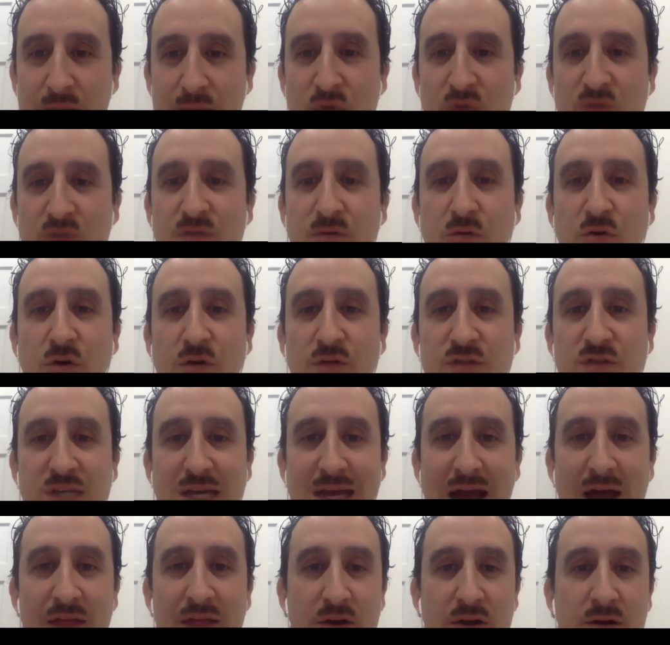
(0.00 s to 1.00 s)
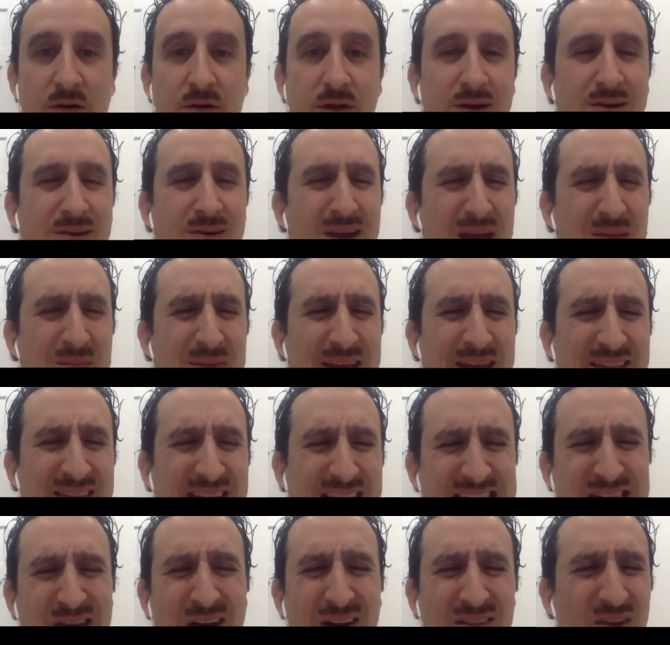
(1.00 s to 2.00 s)
move the group together. You know what I mean?
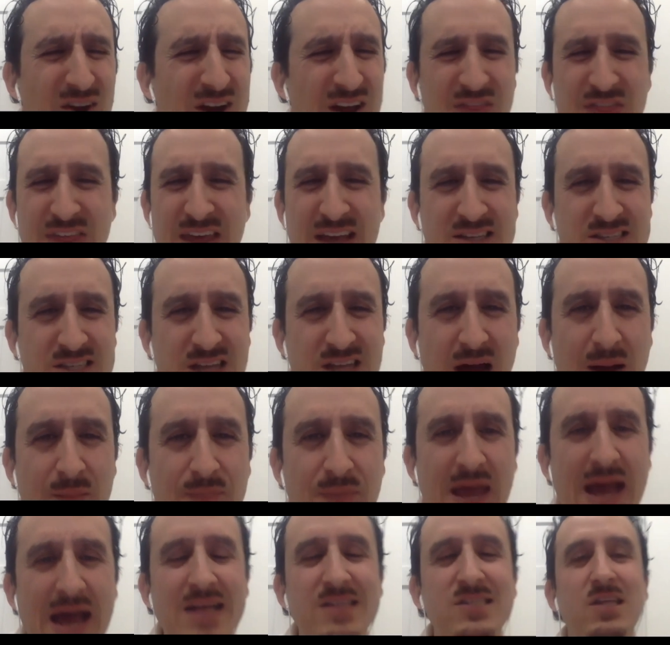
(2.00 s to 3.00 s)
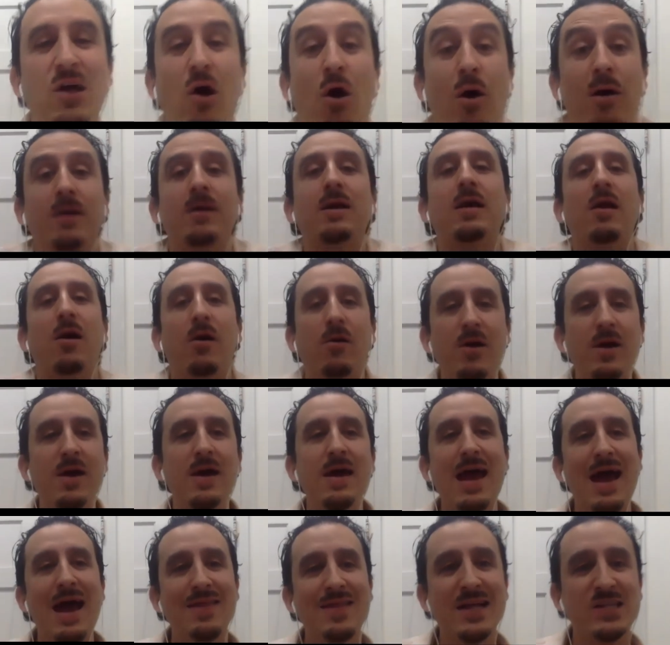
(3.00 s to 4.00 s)
That's how I look at things, Tom,
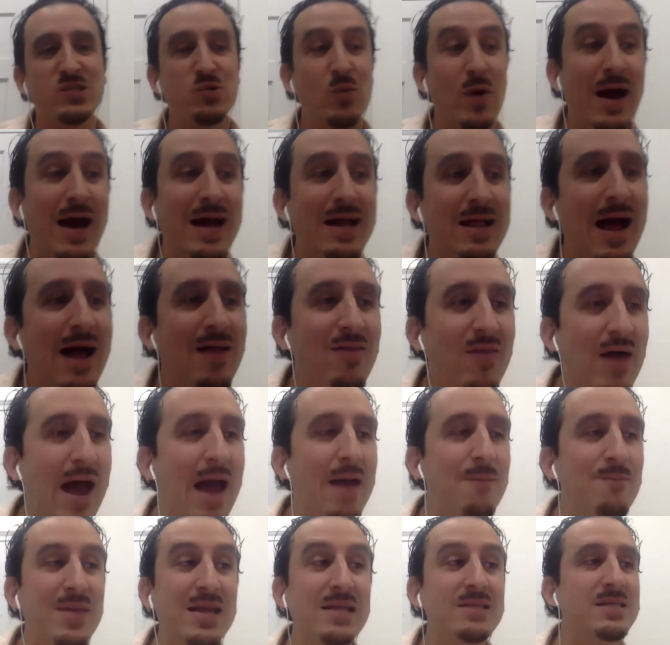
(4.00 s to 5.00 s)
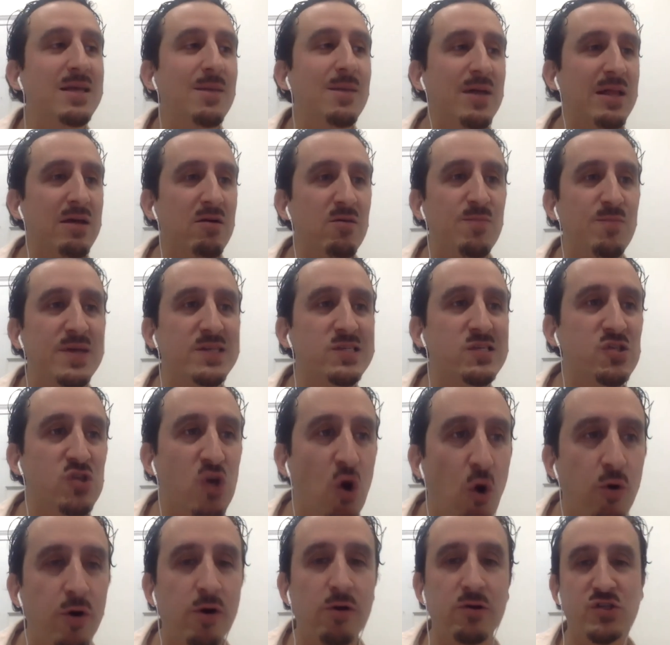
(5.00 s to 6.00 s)
and that's why I meet typically with business
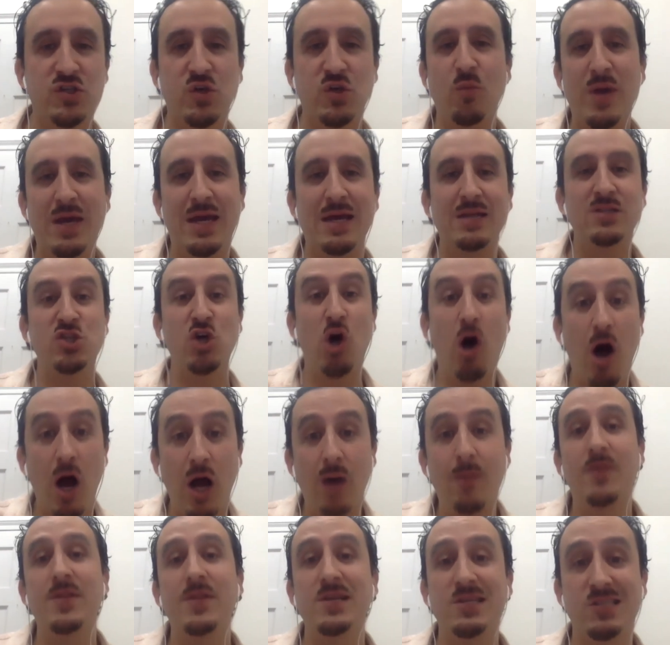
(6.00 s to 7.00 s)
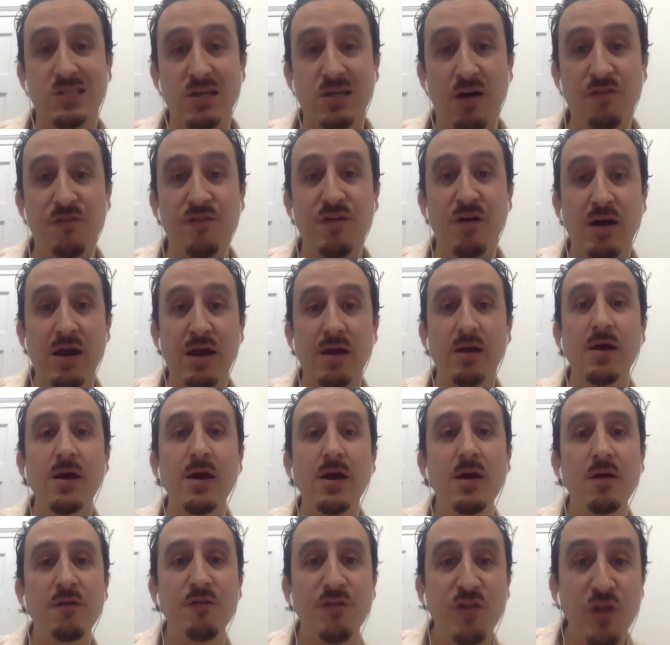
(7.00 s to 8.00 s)
owners so we can talk about this stuff very
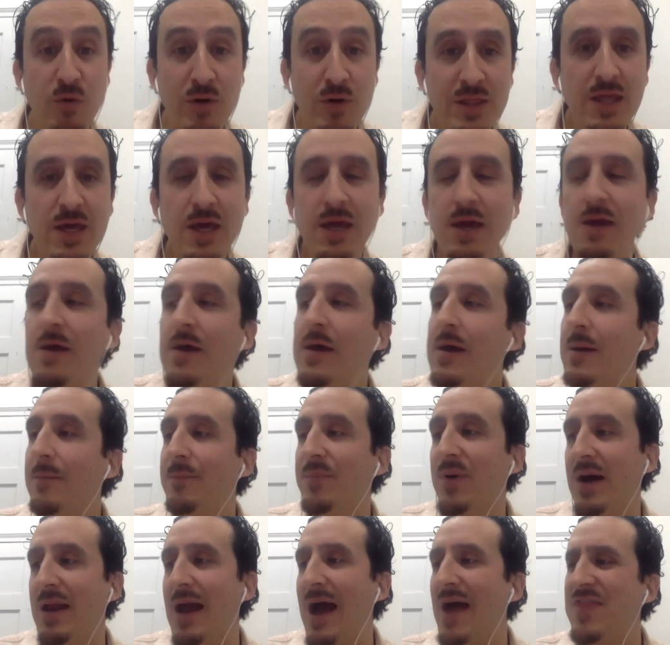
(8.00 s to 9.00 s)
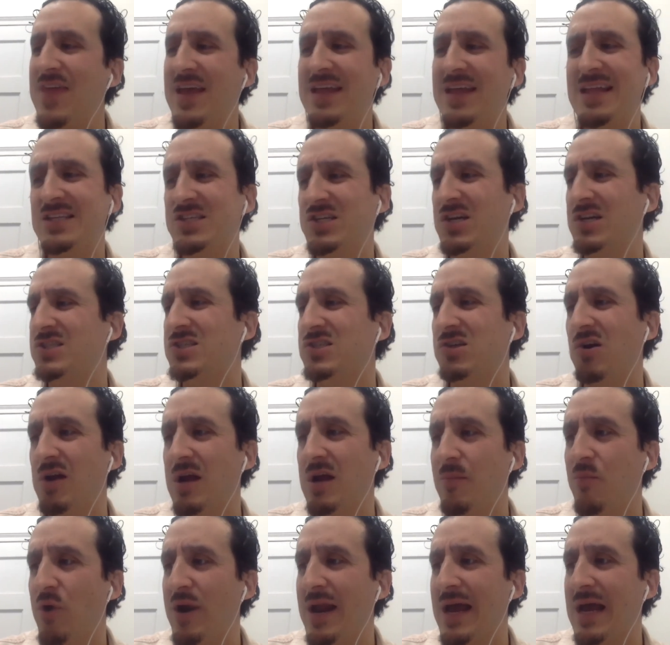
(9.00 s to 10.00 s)
fluidly. But I think that's a good
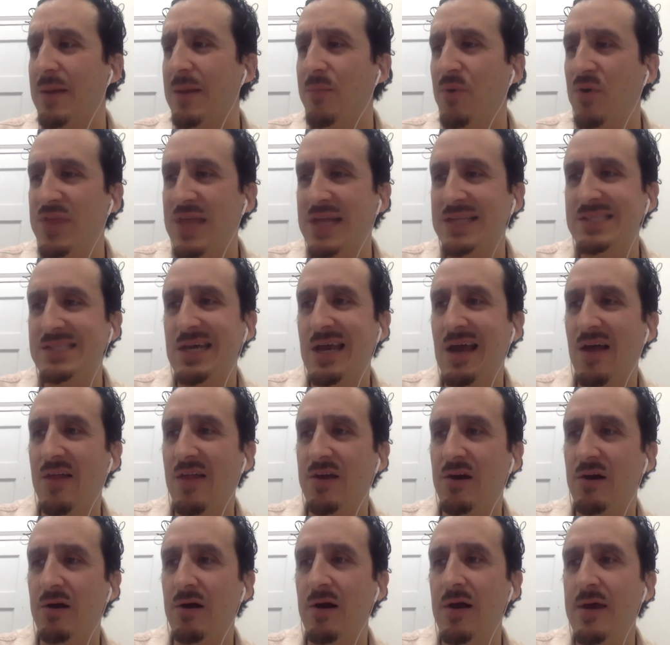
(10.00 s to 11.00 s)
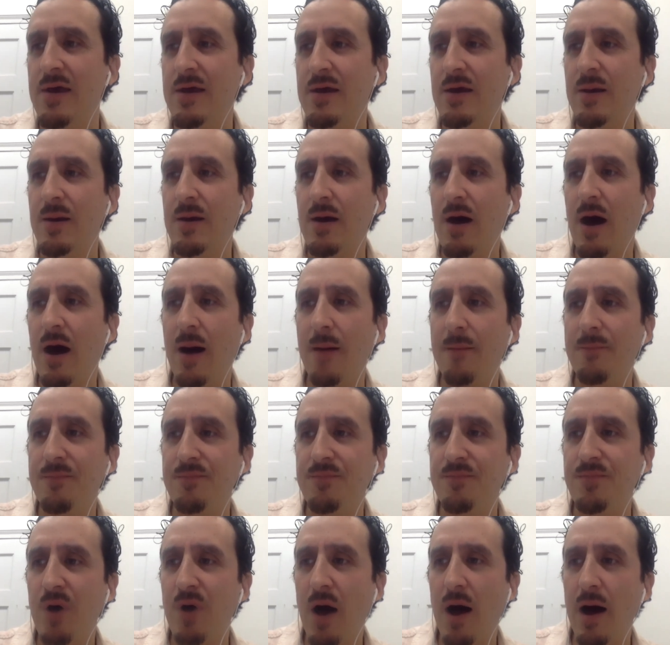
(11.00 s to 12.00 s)
starting point. I can put that together,
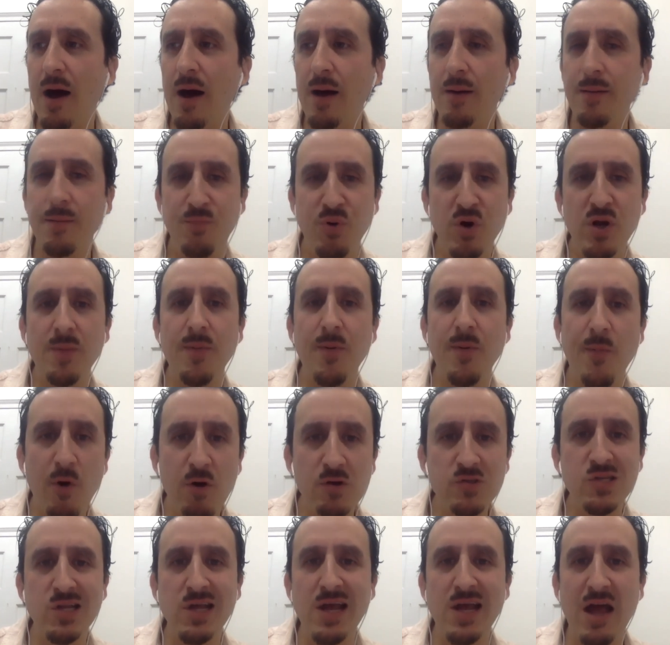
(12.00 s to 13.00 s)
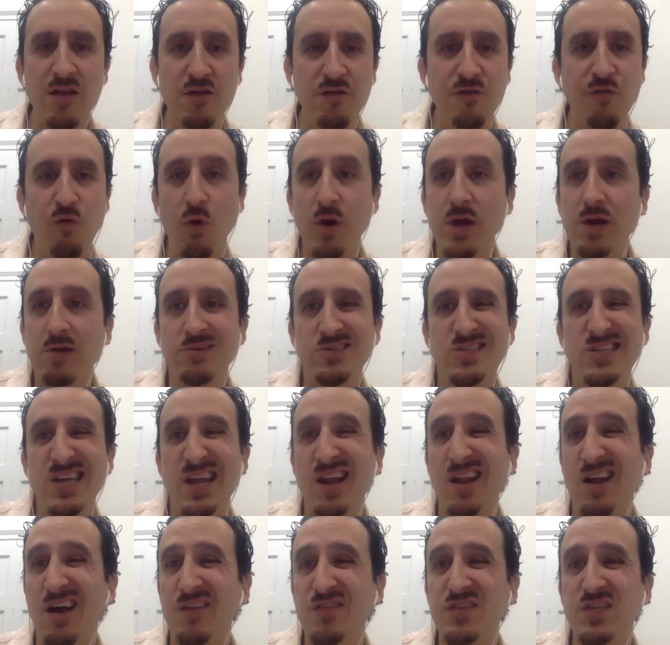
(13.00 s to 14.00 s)
put a proposal together for you and send
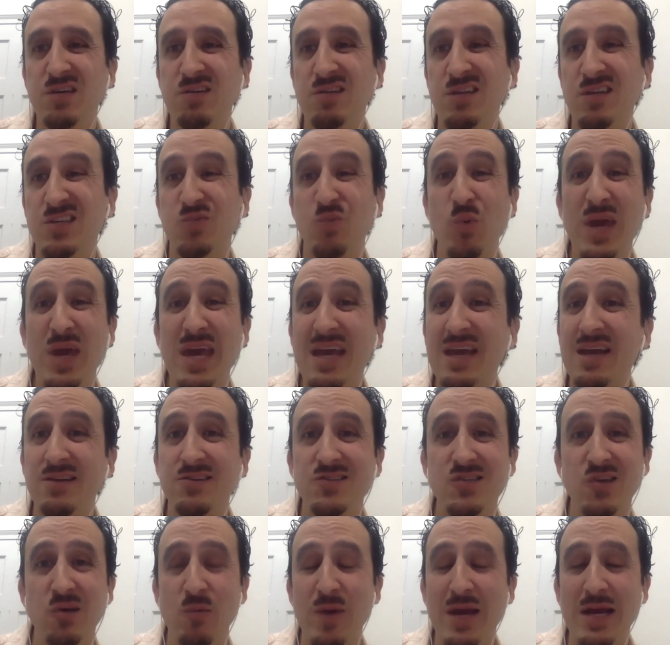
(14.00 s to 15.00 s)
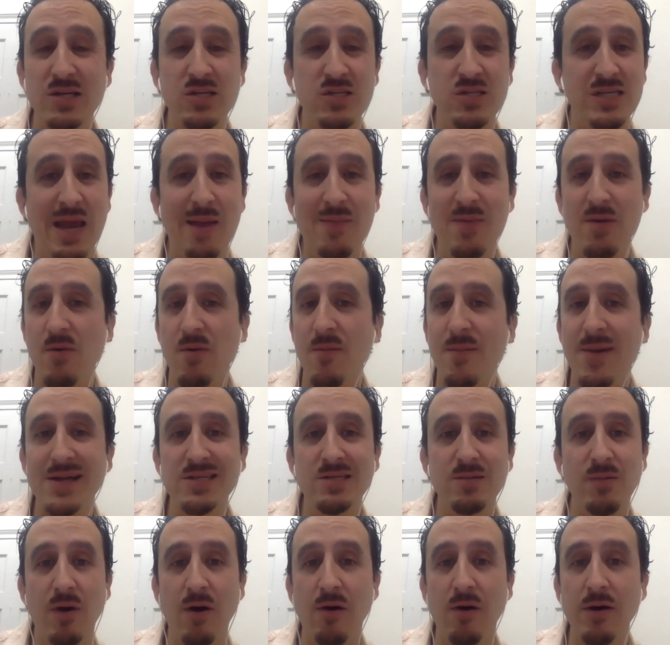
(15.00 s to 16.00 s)
it off to you this week so we can just keep the
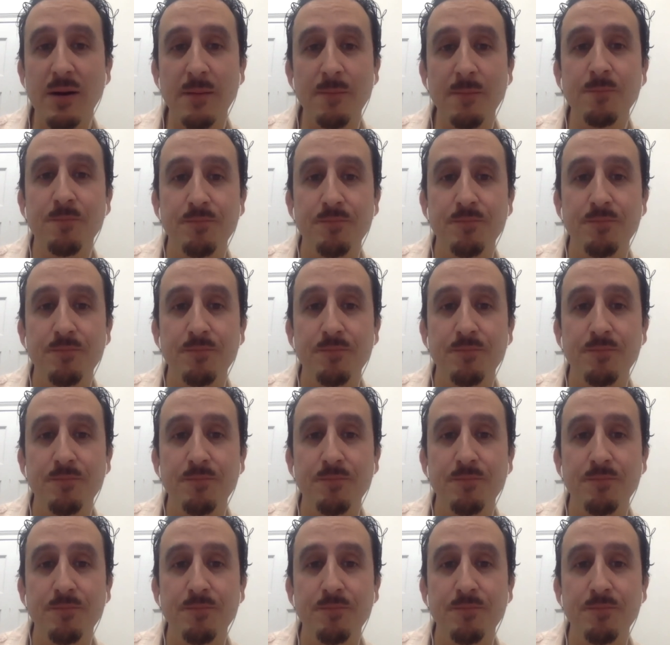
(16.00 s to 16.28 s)
momentum going.